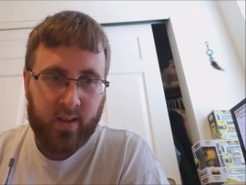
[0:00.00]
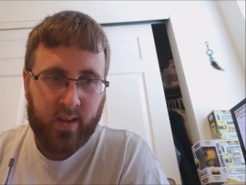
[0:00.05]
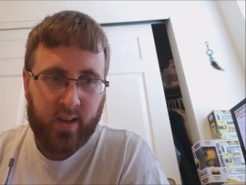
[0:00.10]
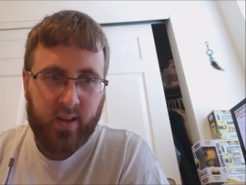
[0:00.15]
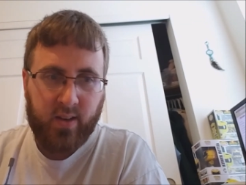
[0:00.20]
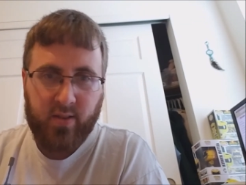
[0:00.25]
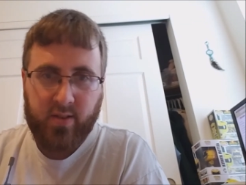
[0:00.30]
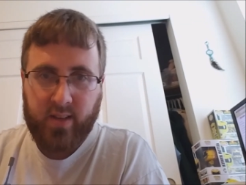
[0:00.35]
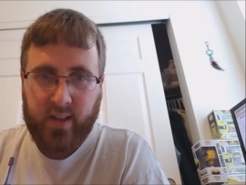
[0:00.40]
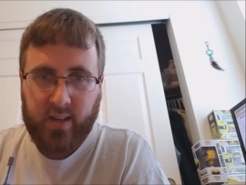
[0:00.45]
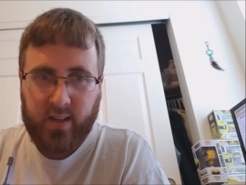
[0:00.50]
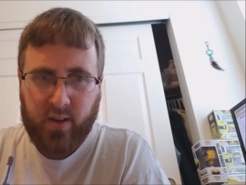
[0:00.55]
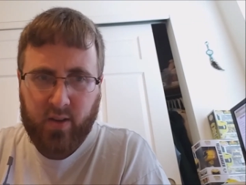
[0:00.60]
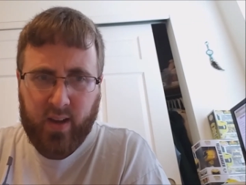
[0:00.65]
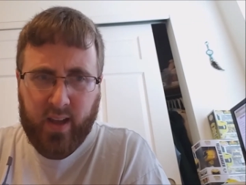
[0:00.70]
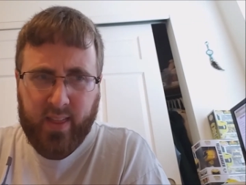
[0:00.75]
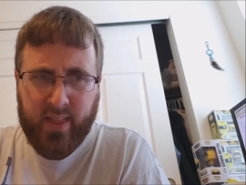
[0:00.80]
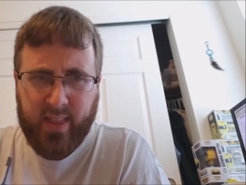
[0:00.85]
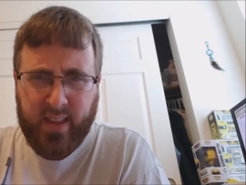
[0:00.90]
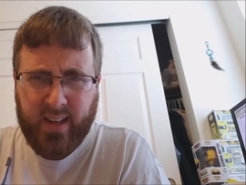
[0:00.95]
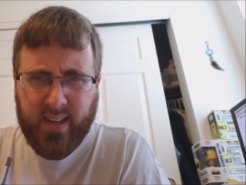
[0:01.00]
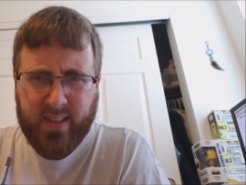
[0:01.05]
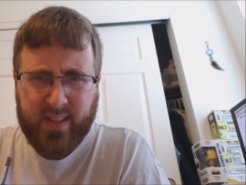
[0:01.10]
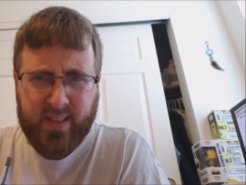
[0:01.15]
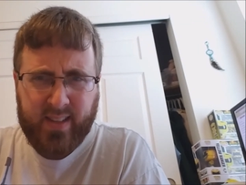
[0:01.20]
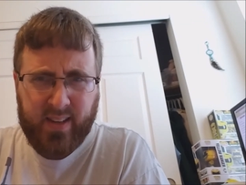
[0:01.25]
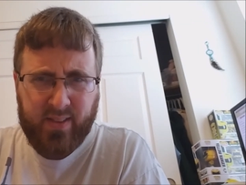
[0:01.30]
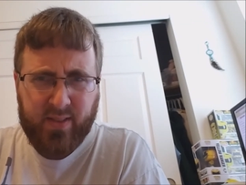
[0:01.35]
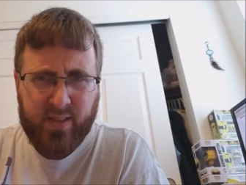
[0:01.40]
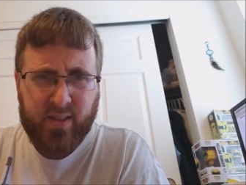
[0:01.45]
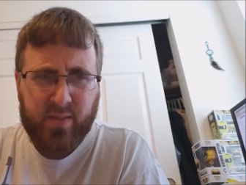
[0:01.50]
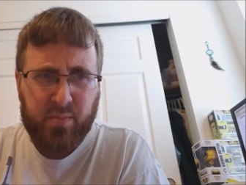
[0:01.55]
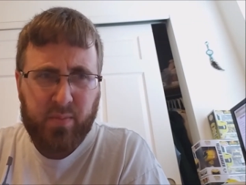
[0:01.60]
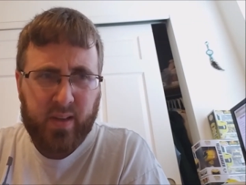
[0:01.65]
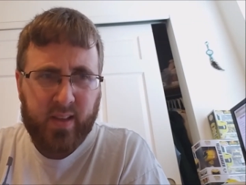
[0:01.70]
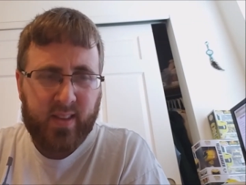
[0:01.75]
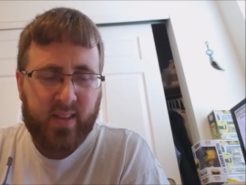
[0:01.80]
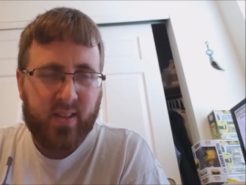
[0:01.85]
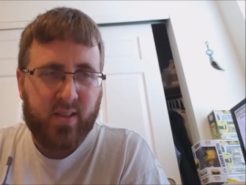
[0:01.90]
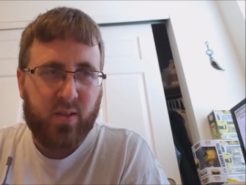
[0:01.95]
Interesting note, I think Steve
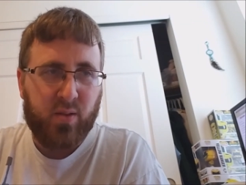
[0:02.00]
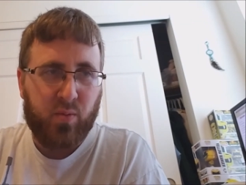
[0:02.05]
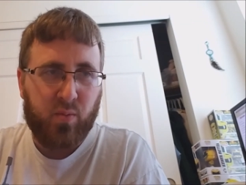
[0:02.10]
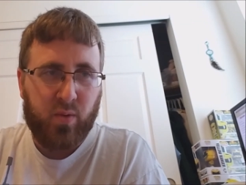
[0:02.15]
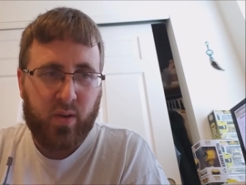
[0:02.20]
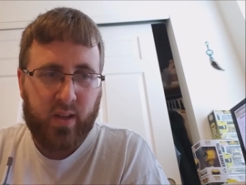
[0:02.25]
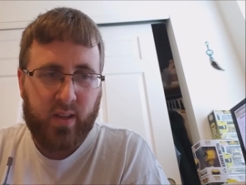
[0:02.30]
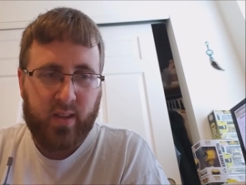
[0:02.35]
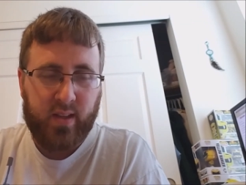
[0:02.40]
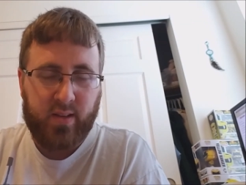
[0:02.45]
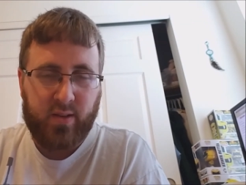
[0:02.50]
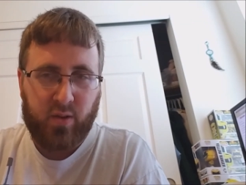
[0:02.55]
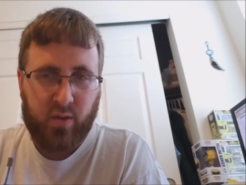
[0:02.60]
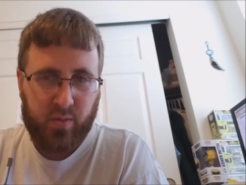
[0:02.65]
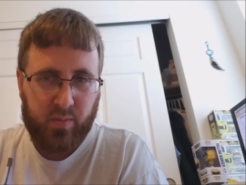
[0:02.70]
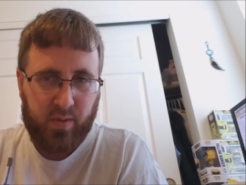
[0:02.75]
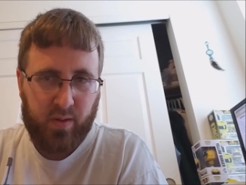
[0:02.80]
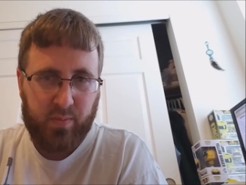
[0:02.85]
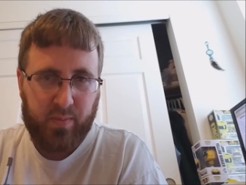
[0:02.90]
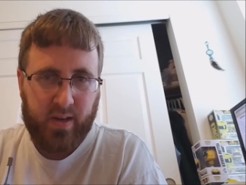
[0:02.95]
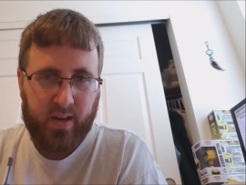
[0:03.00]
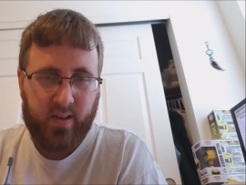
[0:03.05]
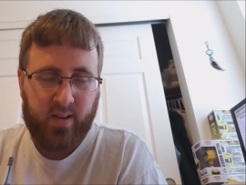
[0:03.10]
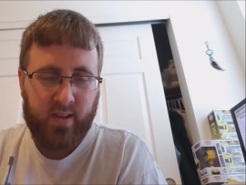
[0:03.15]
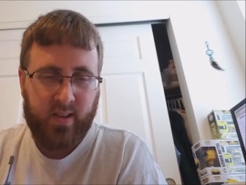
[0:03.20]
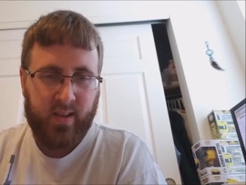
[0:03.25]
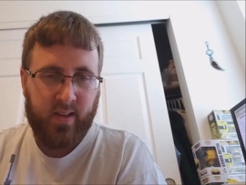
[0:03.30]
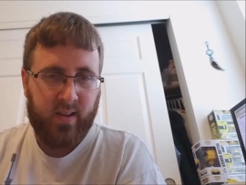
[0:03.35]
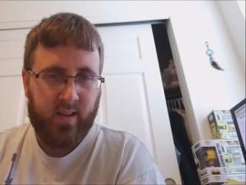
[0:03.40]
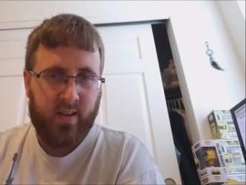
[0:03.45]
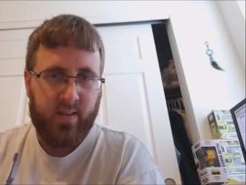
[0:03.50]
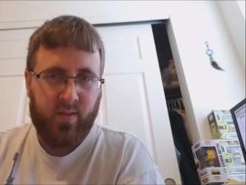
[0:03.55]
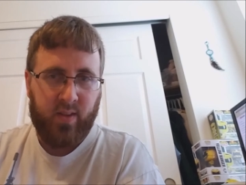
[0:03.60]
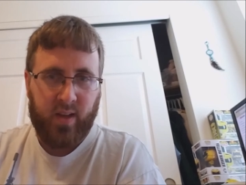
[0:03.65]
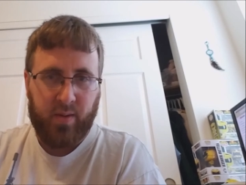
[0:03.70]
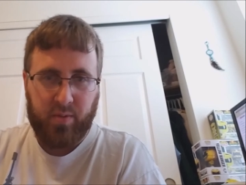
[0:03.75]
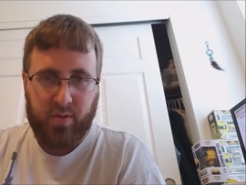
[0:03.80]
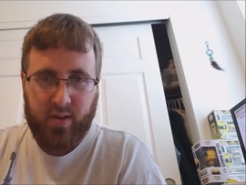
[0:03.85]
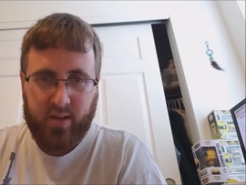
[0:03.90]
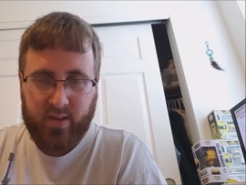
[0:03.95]
Smith is the one that told me about
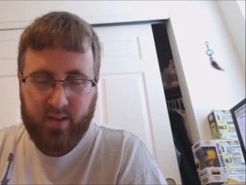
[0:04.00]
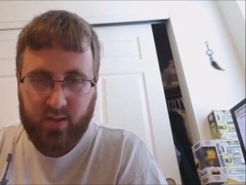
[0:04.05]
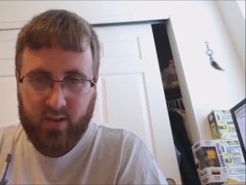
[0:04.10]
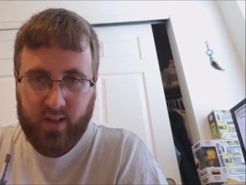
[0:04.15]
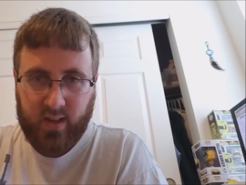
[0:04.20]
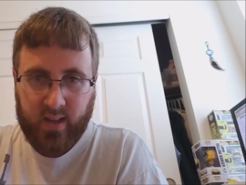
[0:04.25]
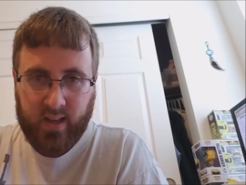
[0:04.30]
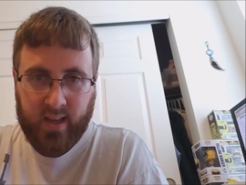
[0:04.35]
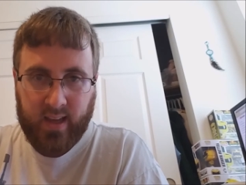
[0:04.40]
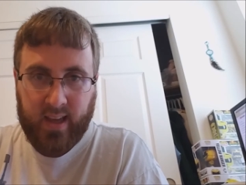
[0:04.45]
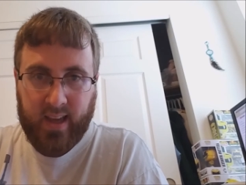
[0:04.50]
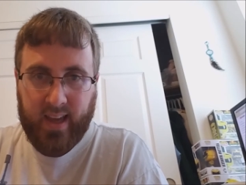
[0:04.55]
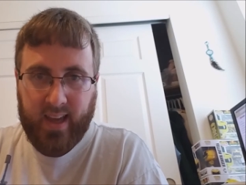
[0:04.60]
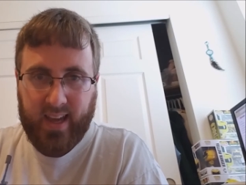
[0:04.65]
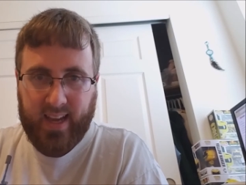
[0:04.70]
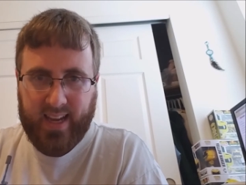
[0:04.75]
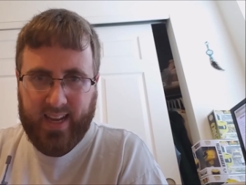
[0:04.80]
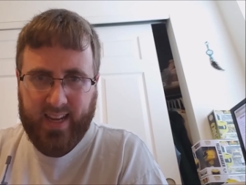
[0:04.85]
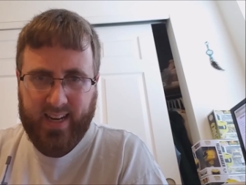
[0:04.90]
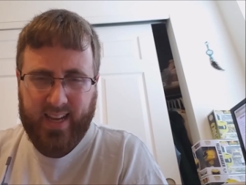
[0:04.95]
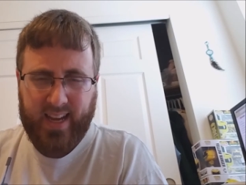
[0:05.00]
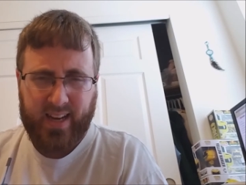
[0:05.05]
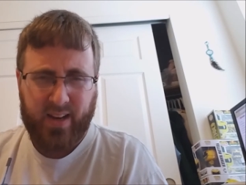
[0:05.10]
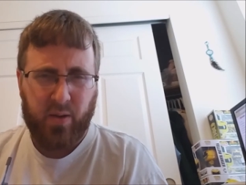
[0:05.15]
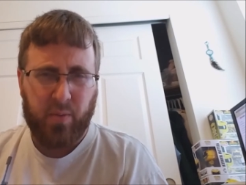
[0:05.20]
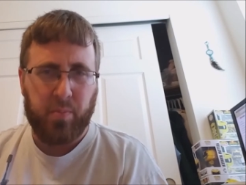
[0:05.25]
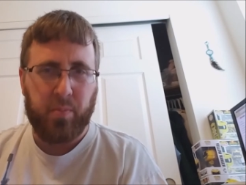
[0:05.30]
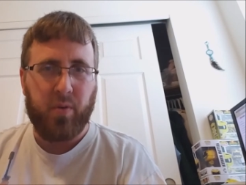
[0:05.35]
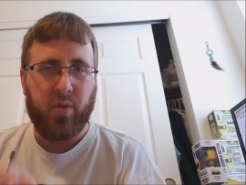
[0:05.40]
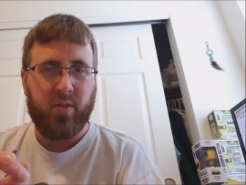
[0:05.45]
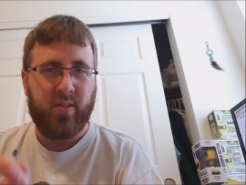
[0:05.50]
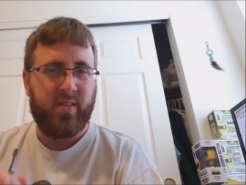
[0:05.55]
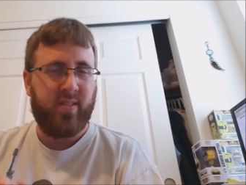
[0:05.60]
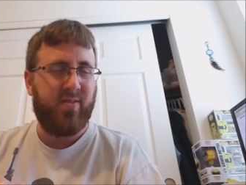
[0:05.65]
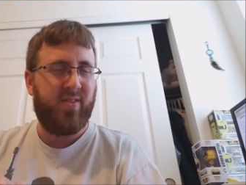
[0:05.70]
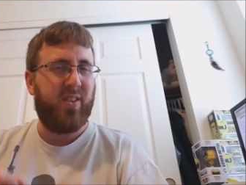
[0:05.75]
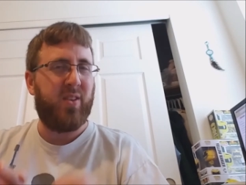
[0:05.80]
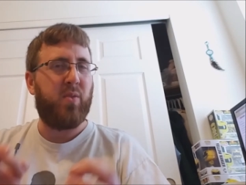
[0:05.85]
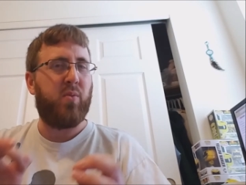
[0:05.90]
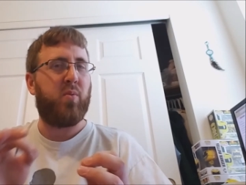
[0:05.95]
him originally. And I know most
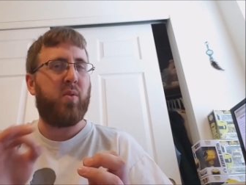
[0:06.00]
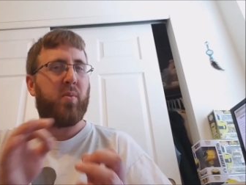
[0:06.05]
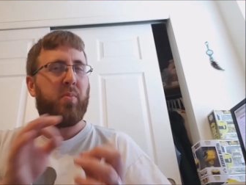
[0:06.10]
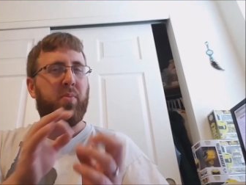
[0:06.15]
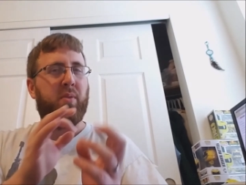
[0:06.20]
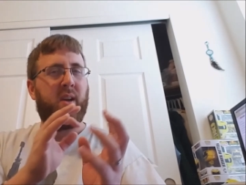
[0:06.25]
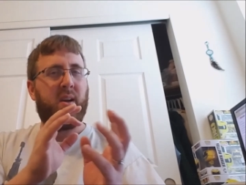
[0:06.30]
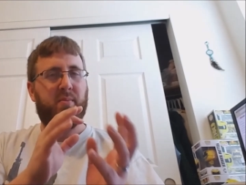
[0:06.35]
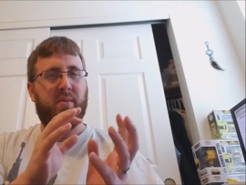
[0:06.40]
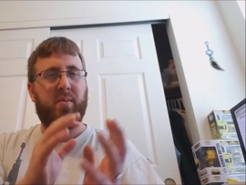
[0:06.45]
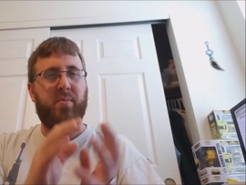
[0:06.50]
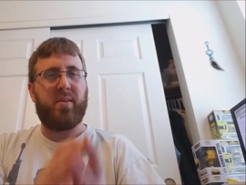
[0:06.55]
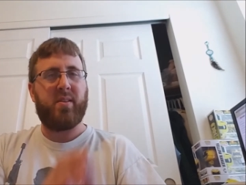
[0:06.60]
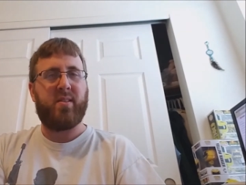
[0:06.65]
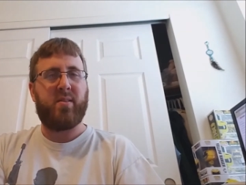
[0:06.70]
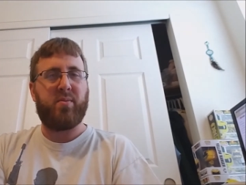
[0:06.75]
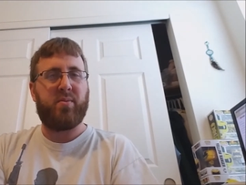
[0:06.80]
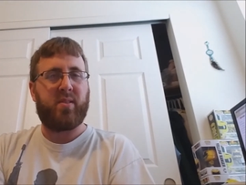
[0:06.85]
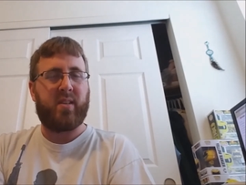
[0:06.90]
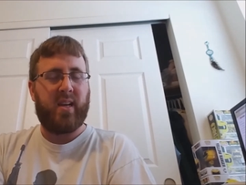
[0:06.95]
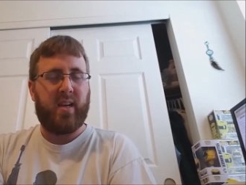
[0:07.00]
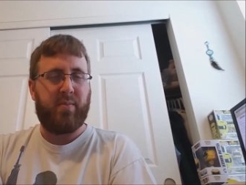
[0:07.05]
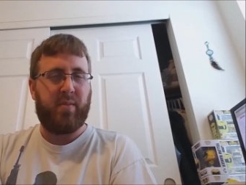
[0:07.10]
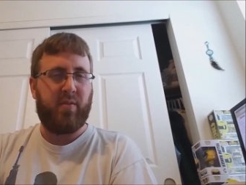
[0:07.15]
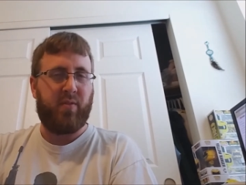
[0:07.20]
of you will probably be subscribed.